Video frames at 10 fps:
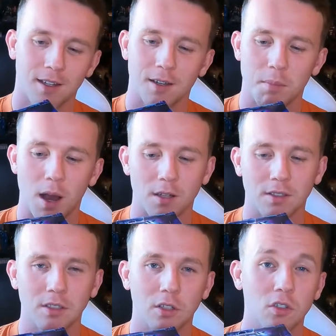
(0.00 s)

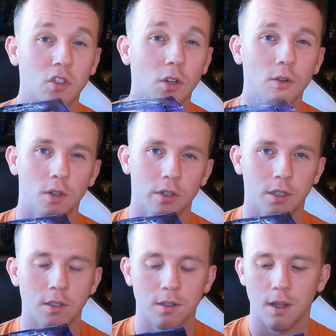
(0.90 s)
boxes look so
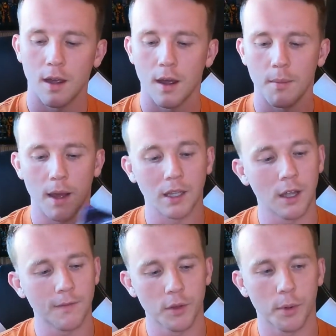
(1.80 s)
good. Um, I
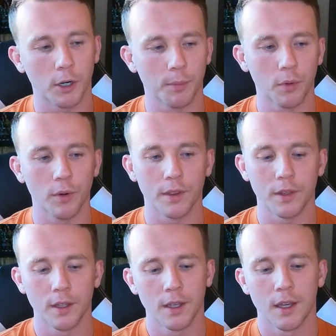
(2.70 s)
love the purple
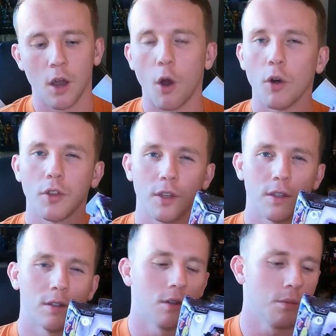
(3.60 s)
and all
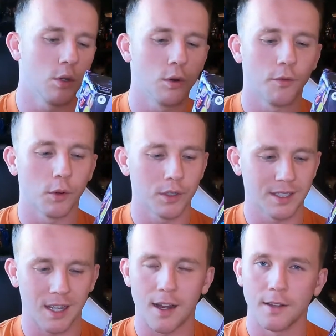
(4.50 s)
the, the beautiful
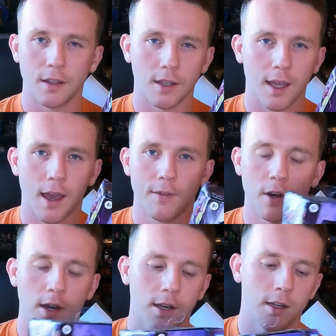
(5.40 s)
design that they have
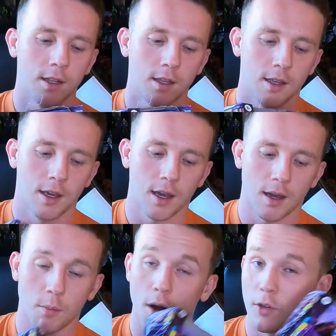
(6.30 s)
on it.
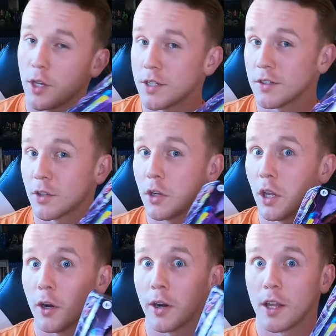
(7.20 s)
Uh, Marvel Legends could
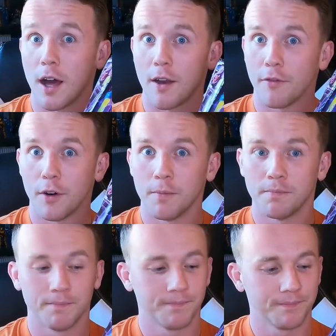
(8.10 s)
learn a lot from,
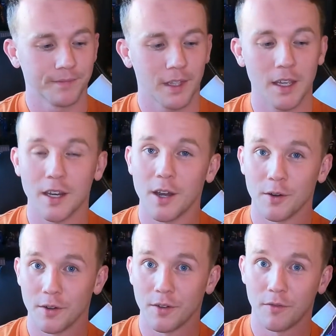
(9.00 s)
you know,
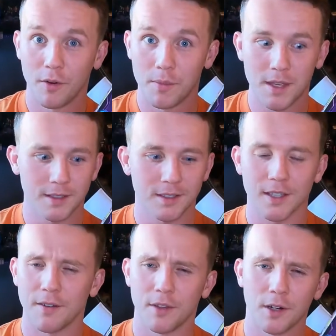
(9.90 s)
from this
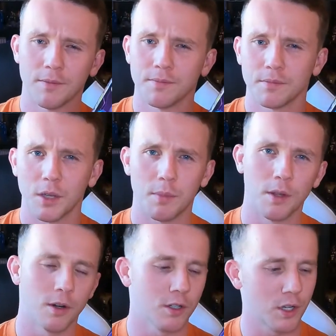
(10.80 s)
instead of their
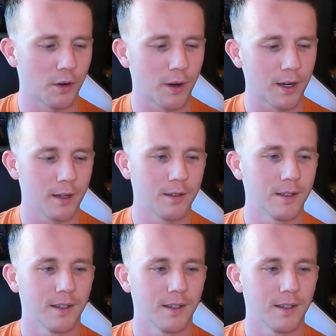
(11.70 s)
computer generated